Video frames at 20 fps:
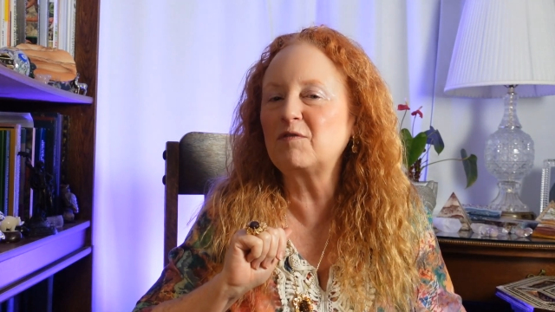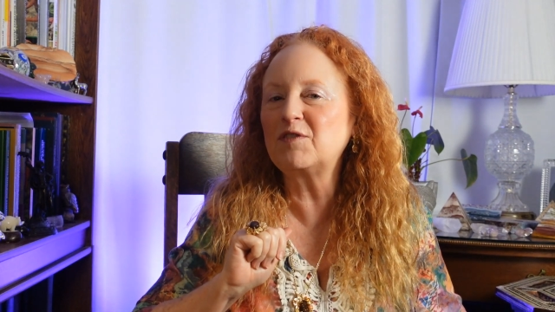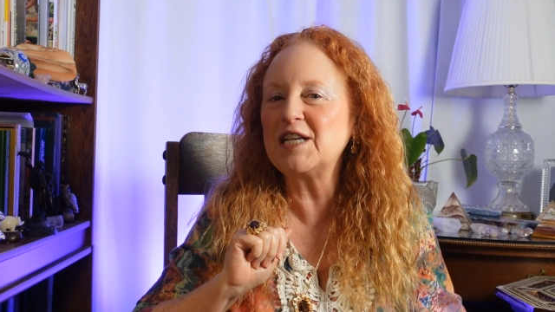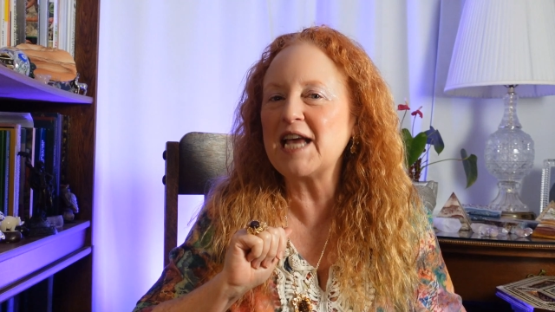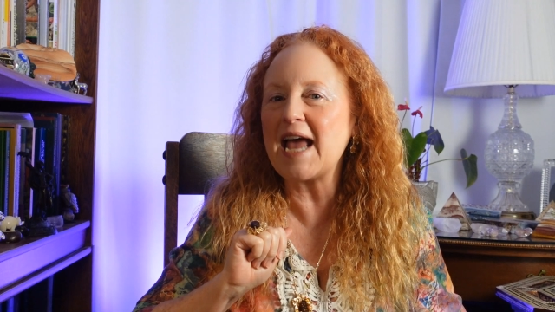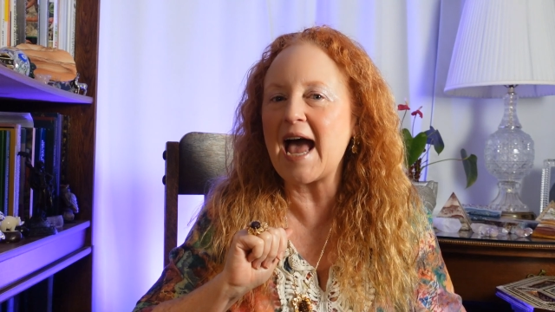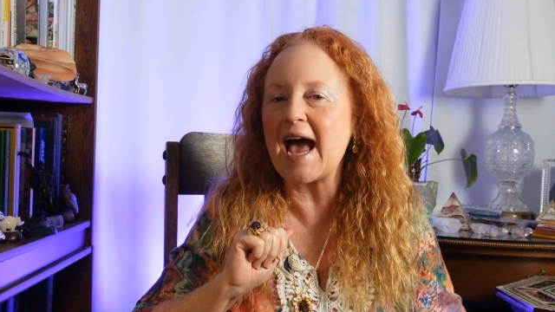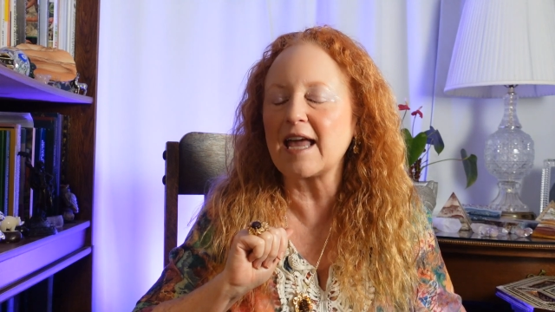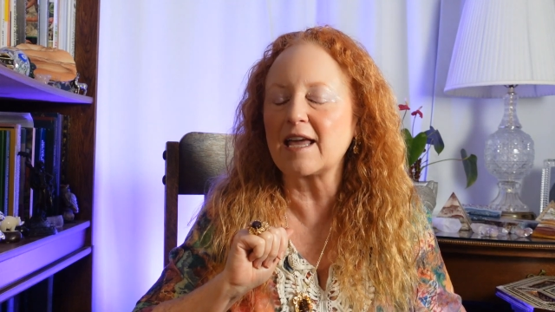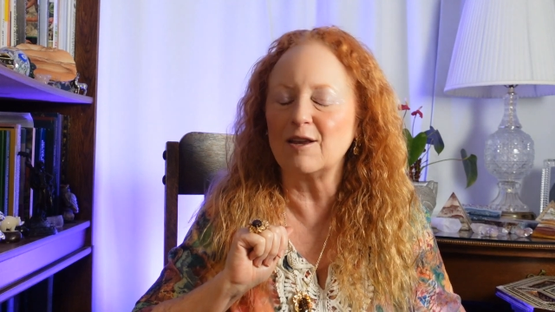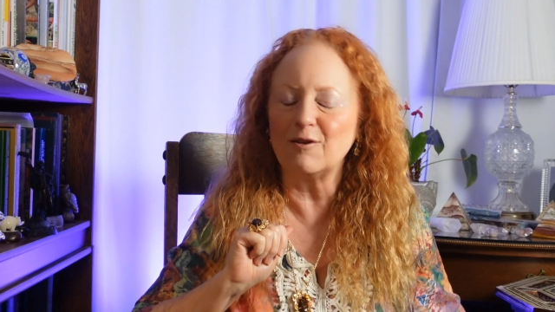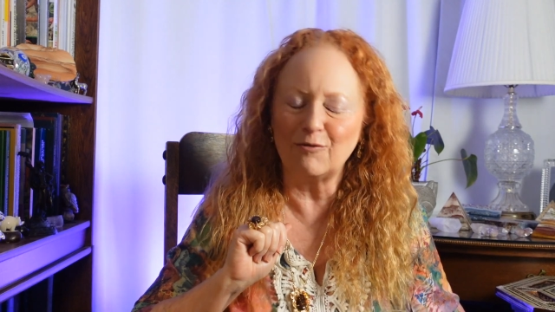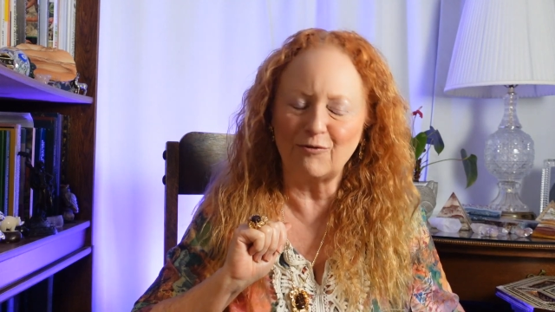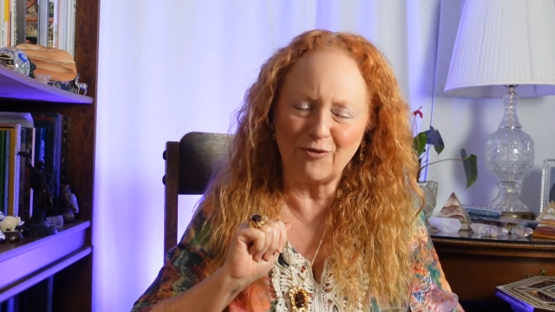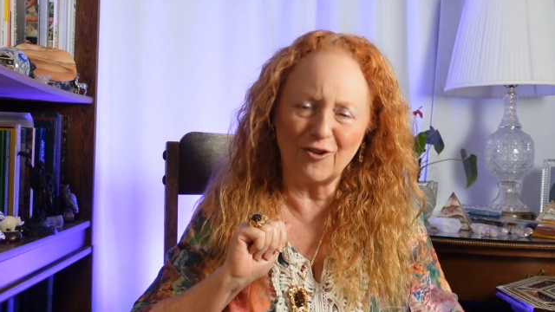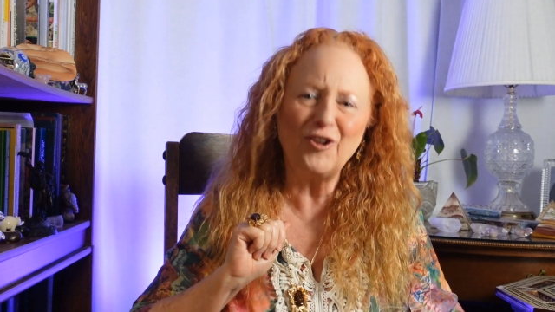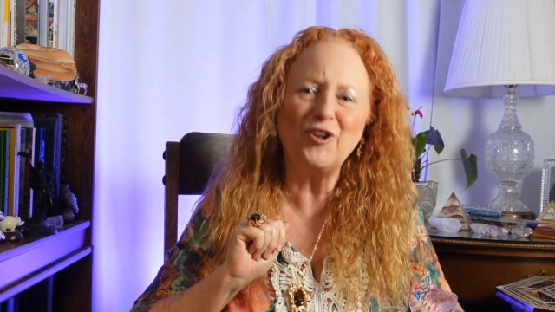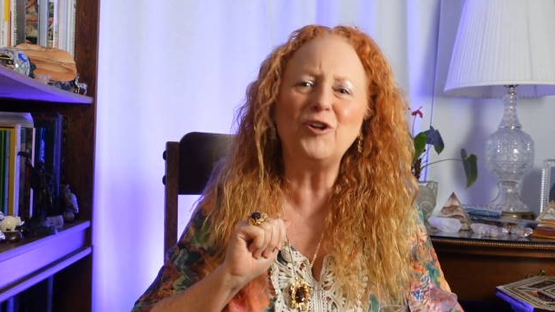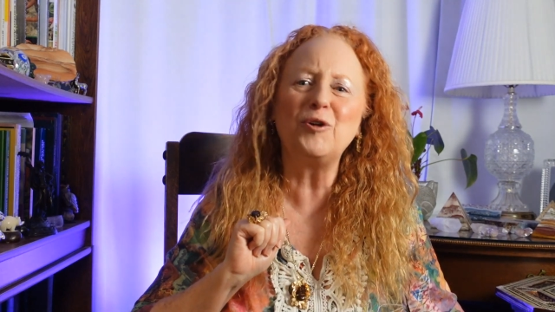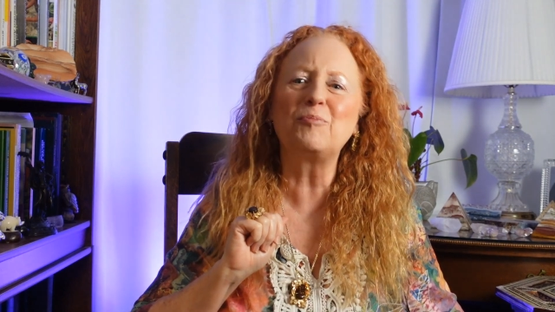tag in
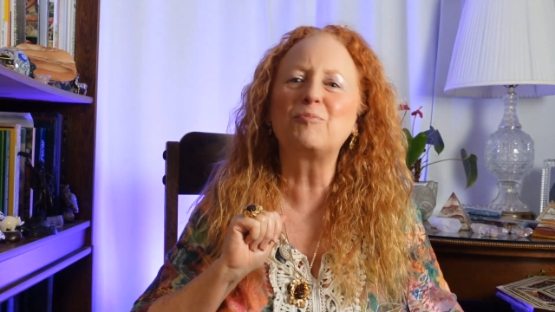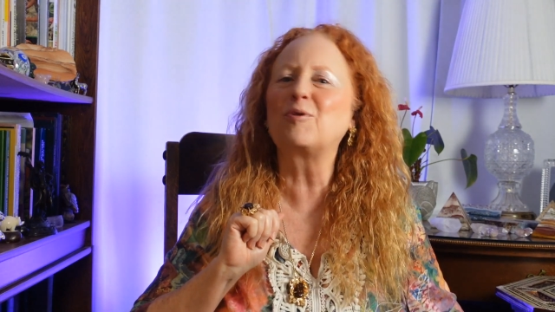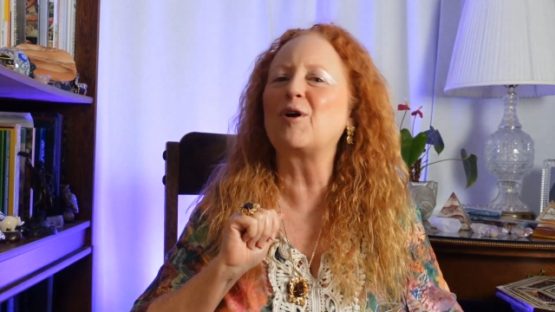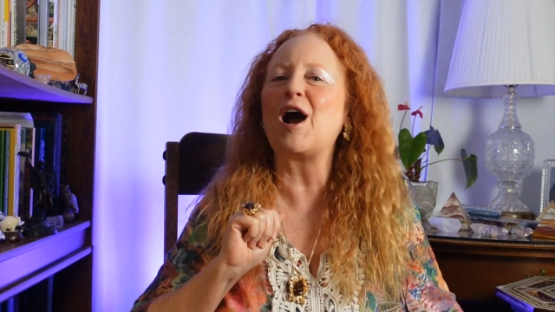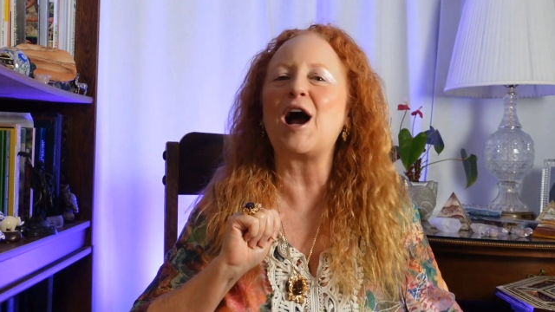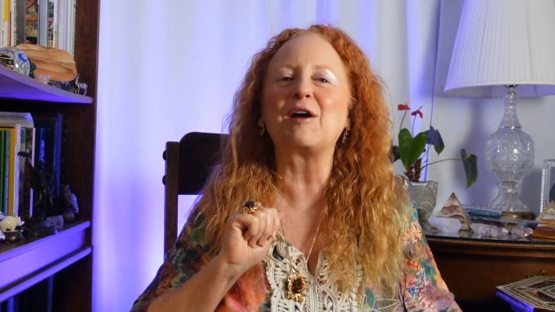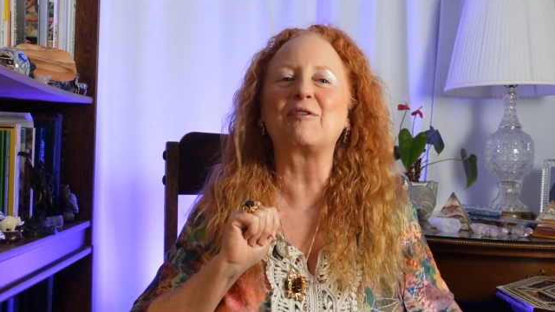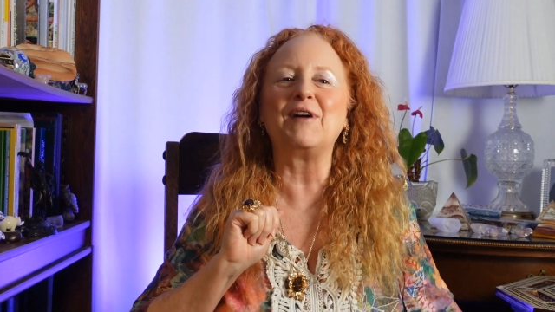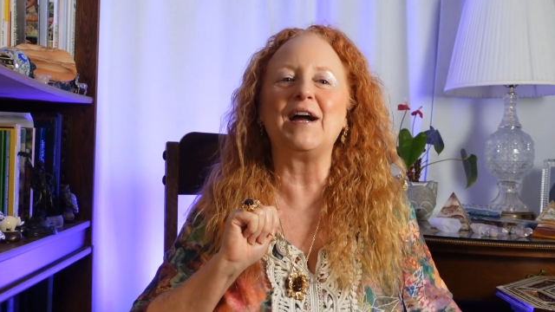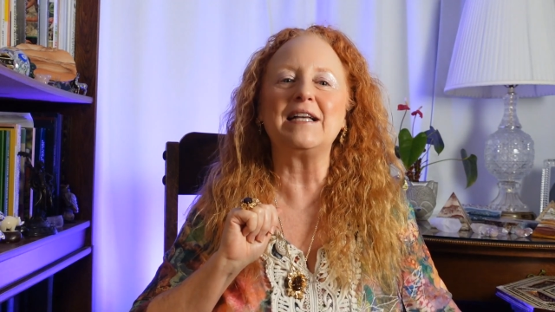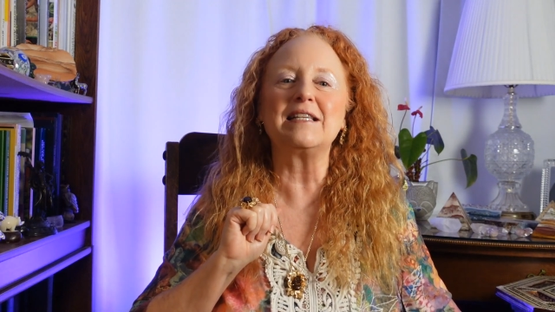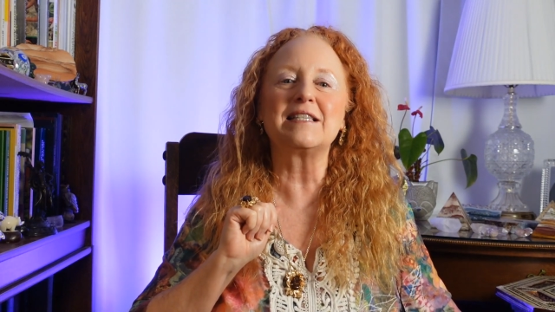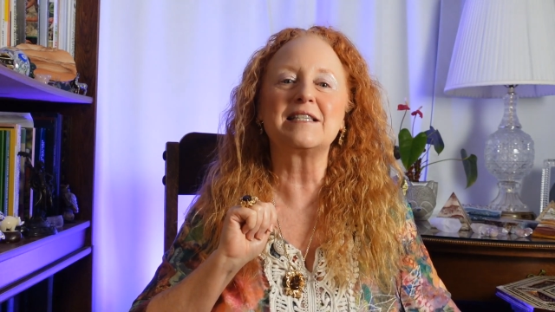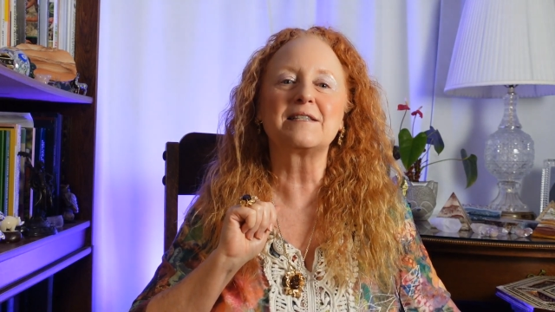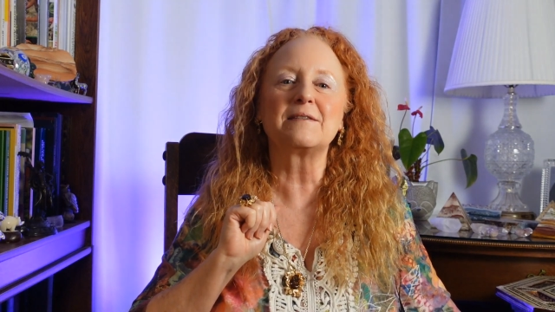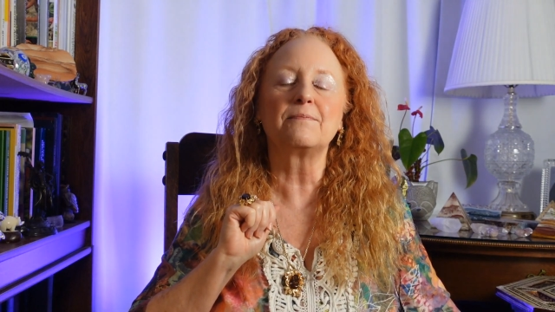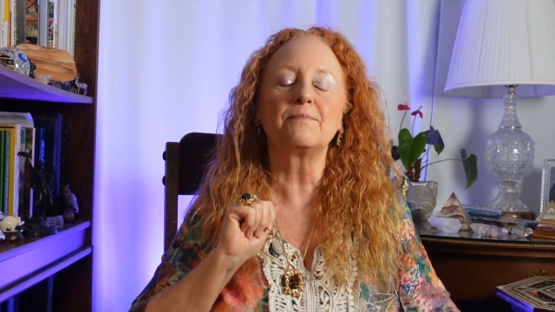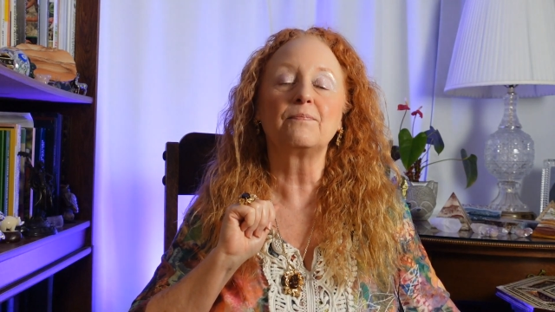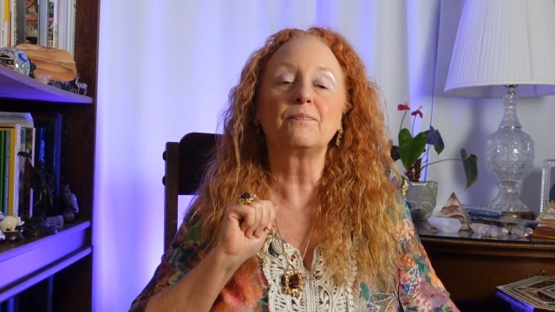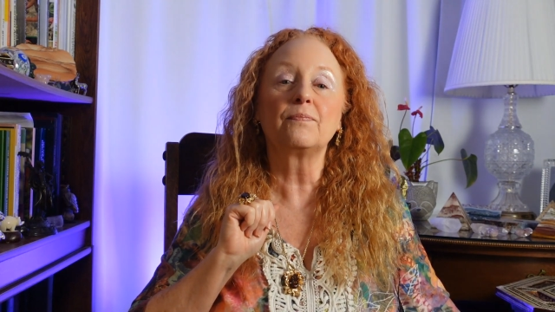full progress.